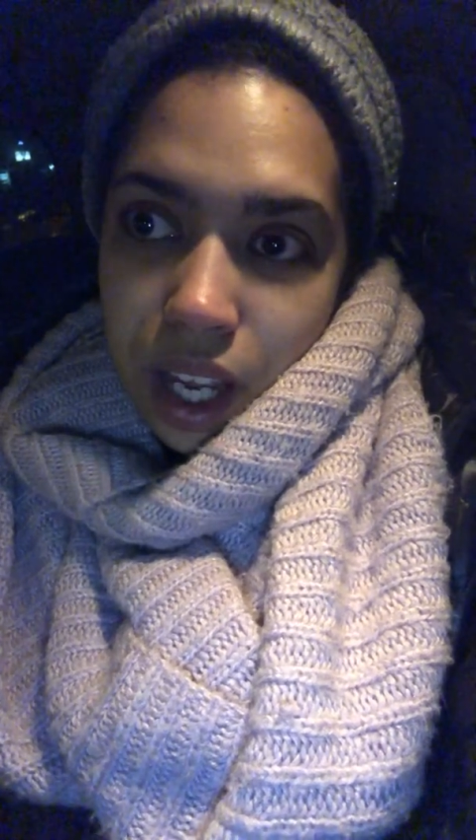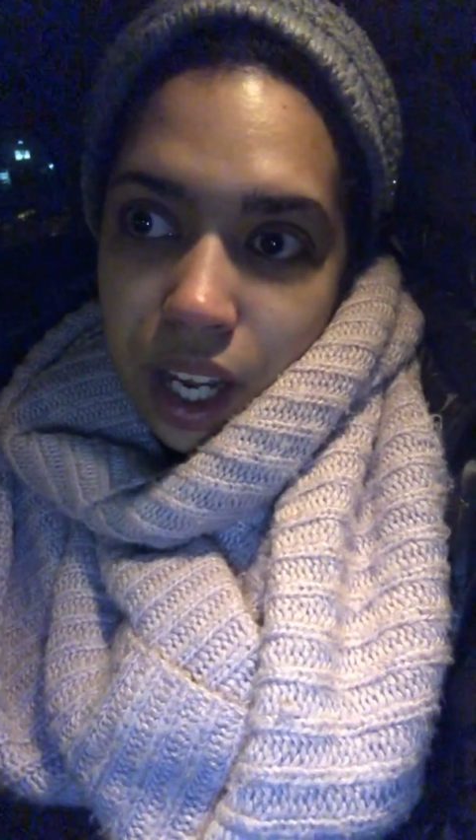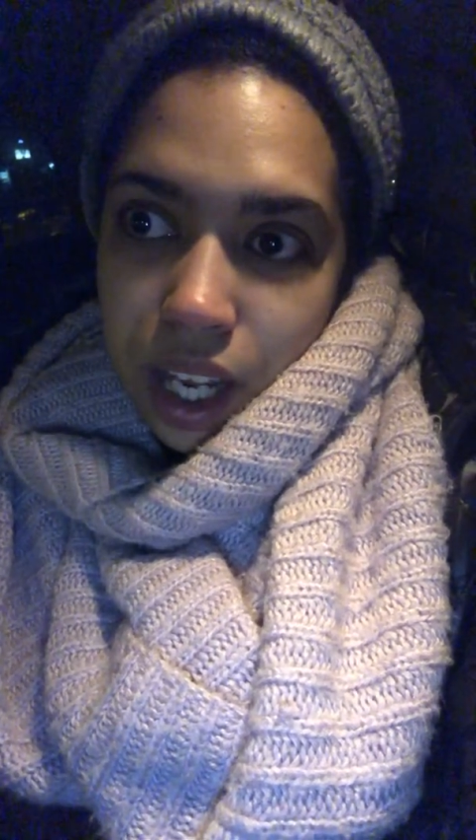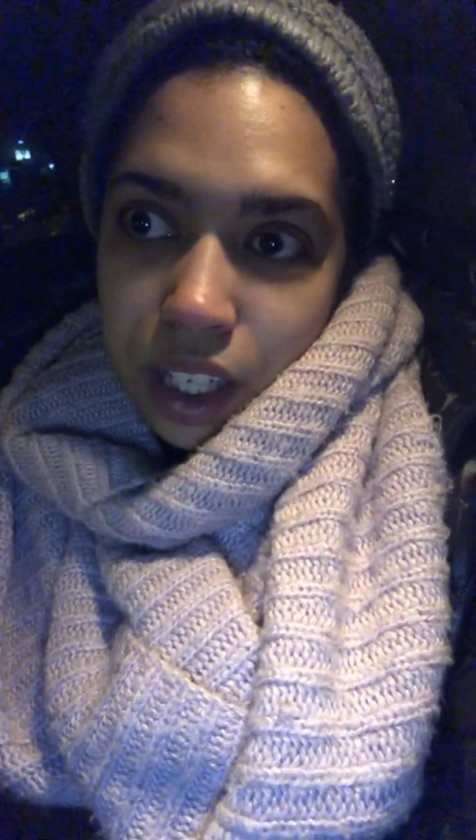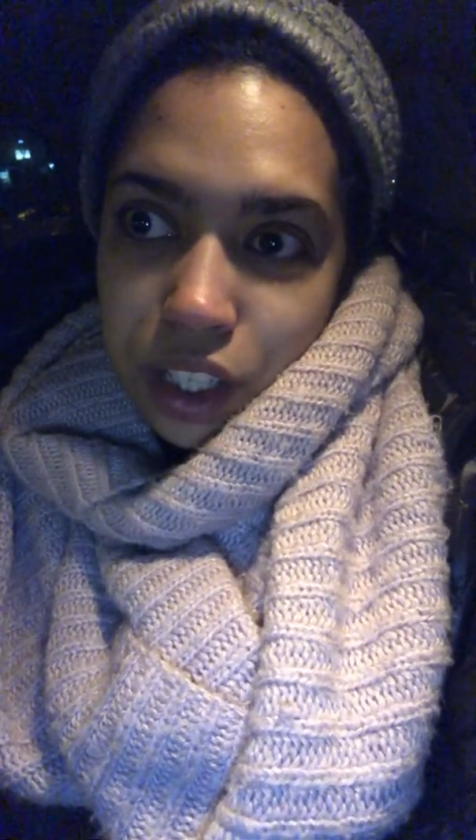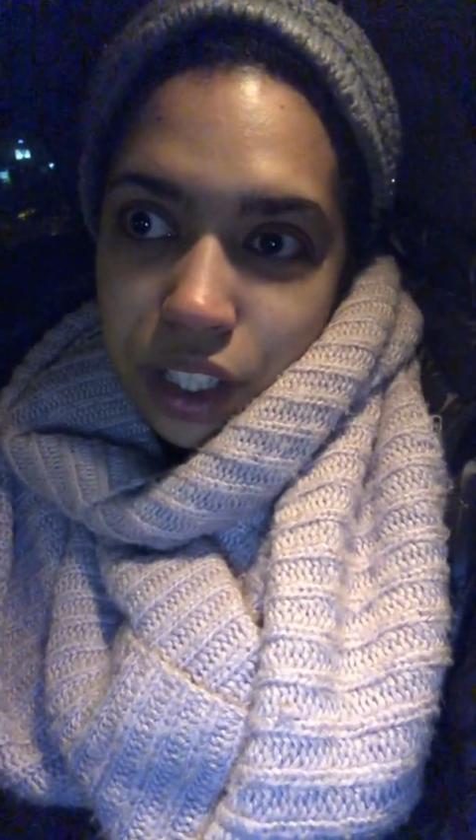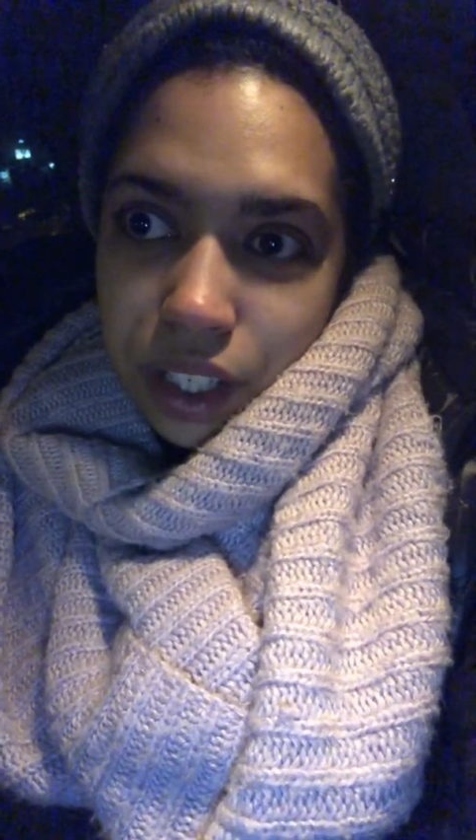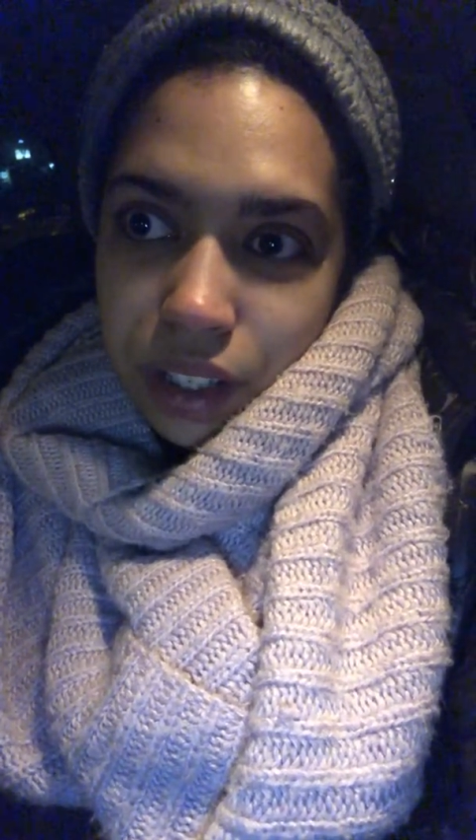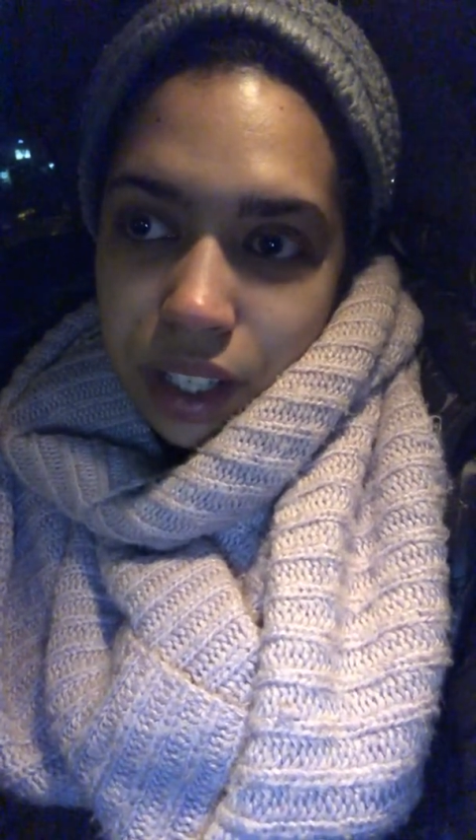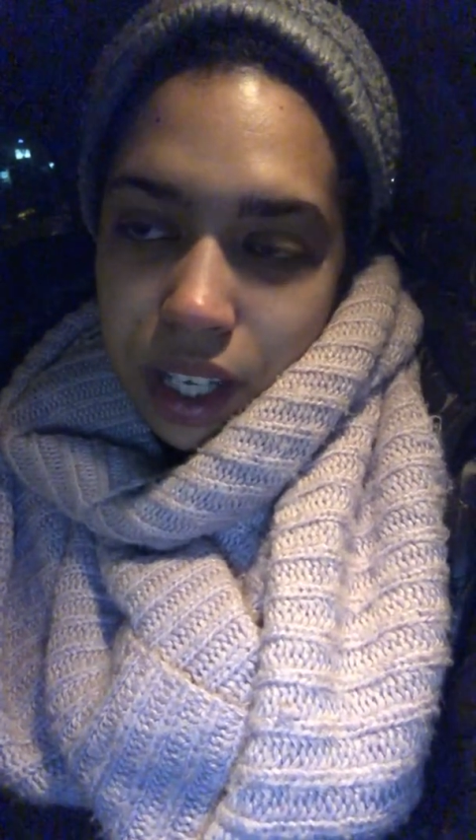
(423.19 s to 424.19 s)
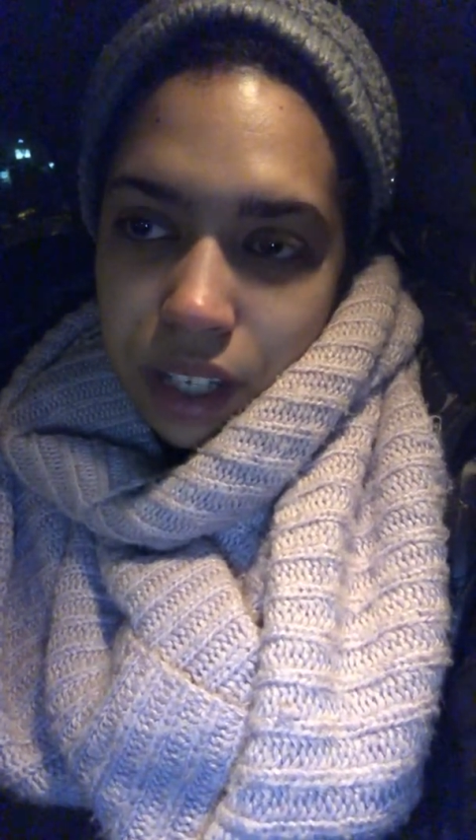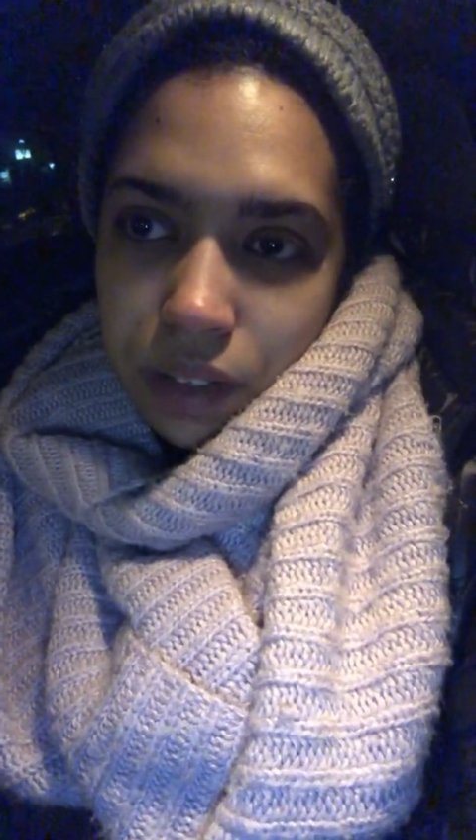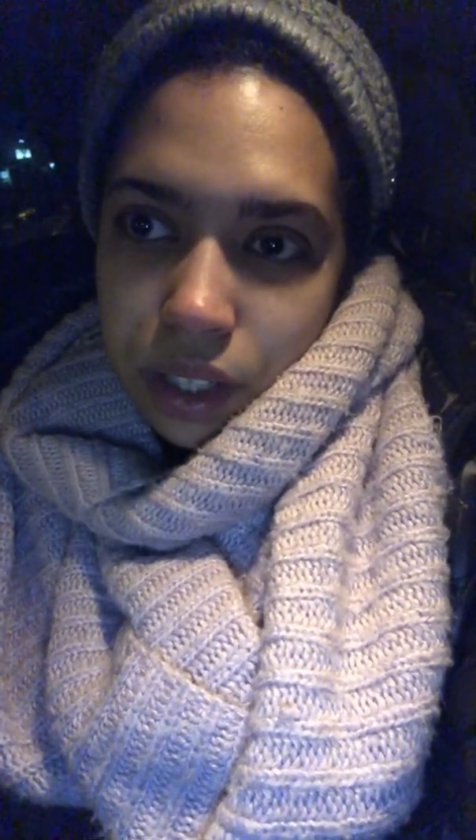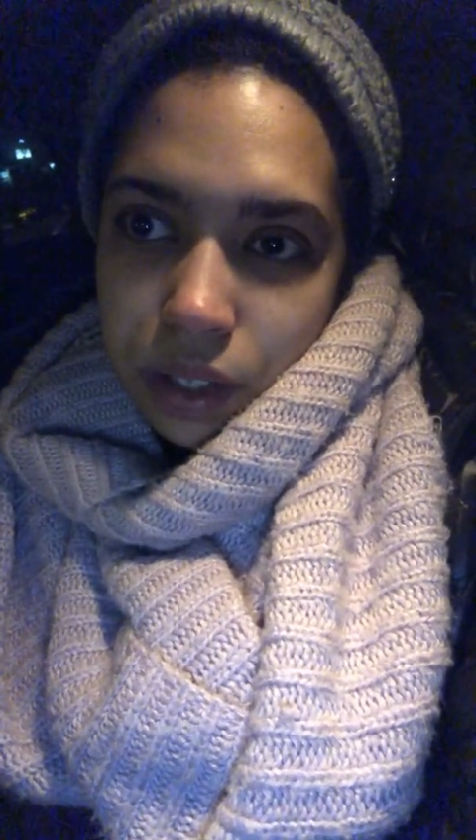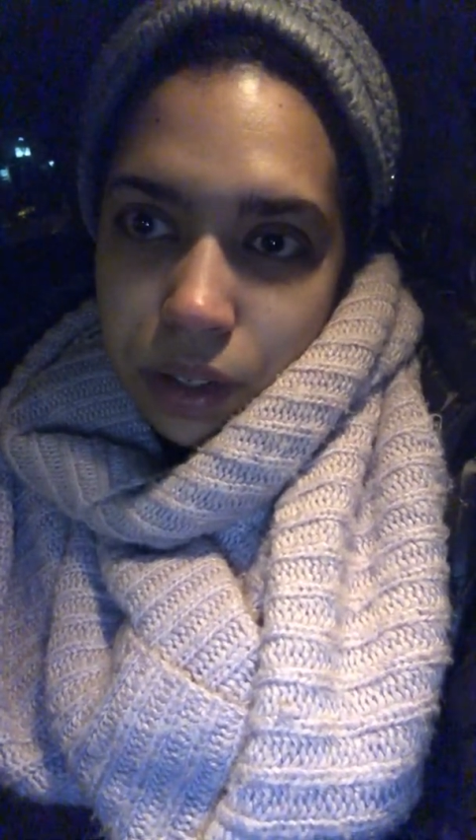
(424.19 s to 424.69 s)
kind of share that
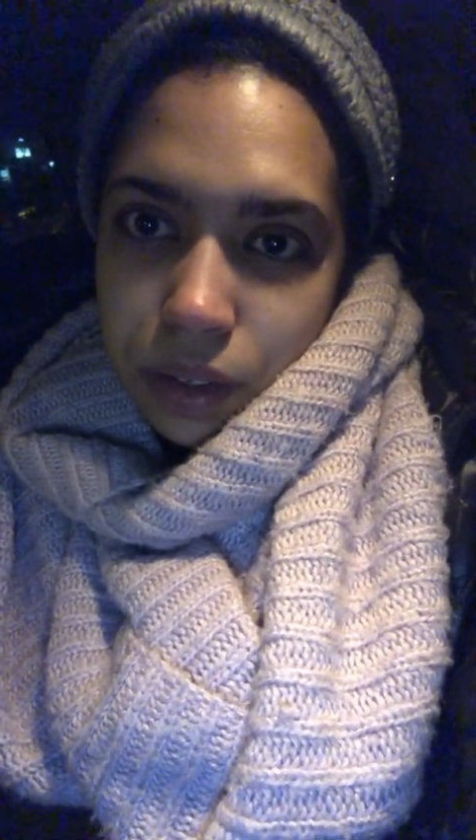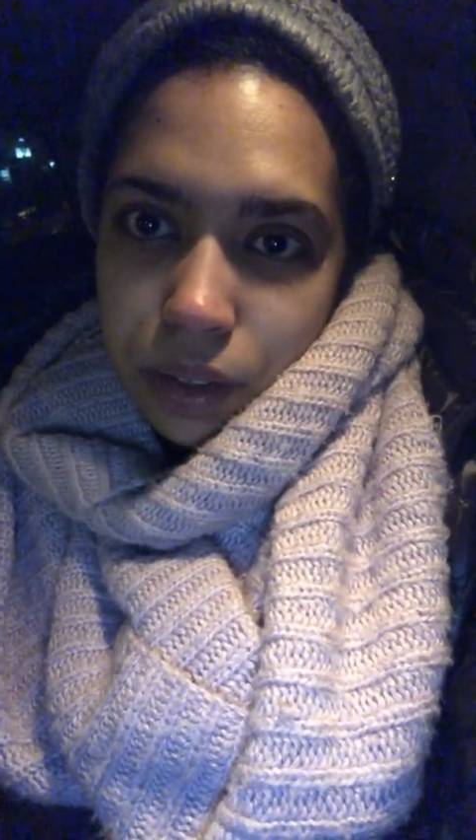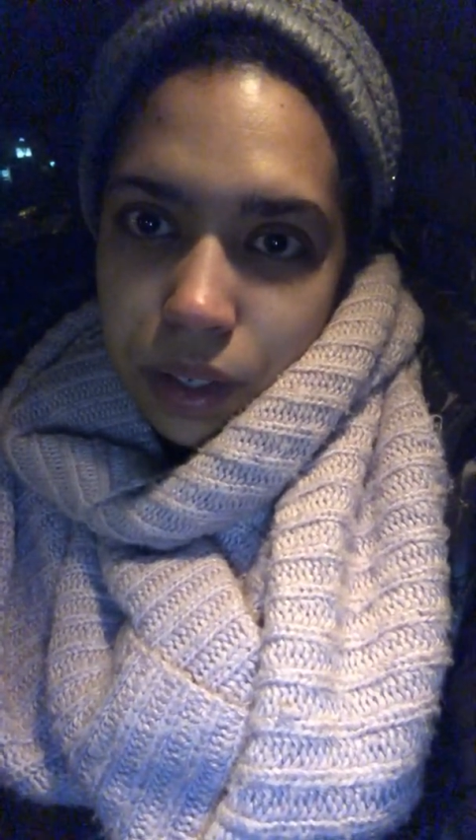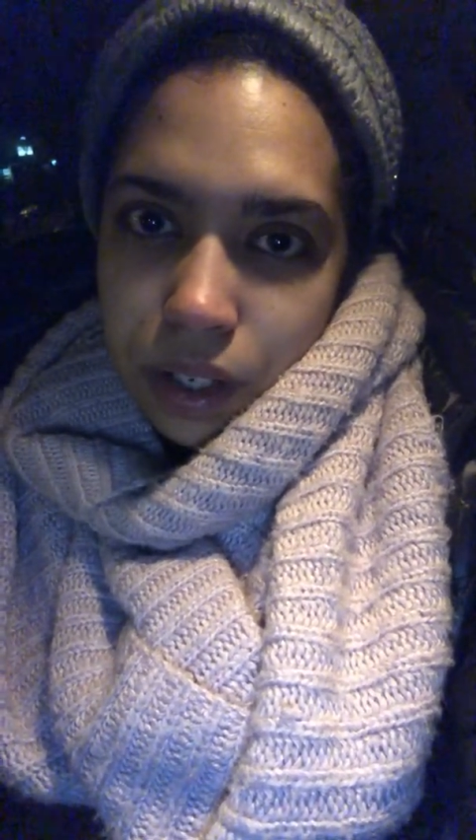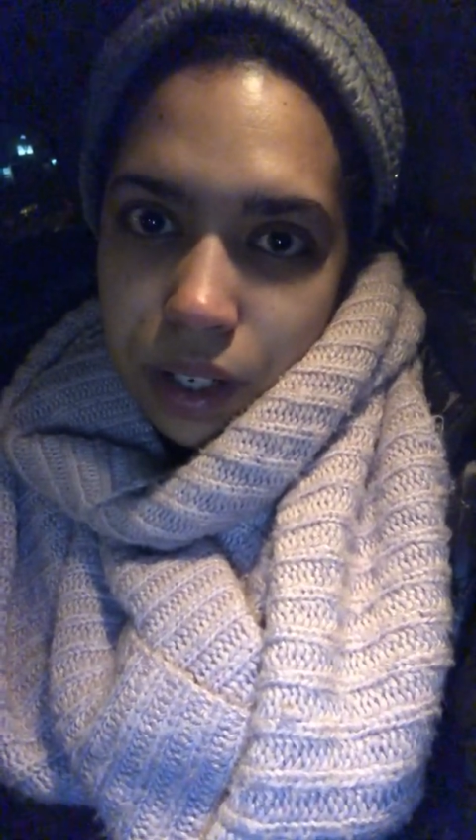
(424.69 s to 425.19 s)
even though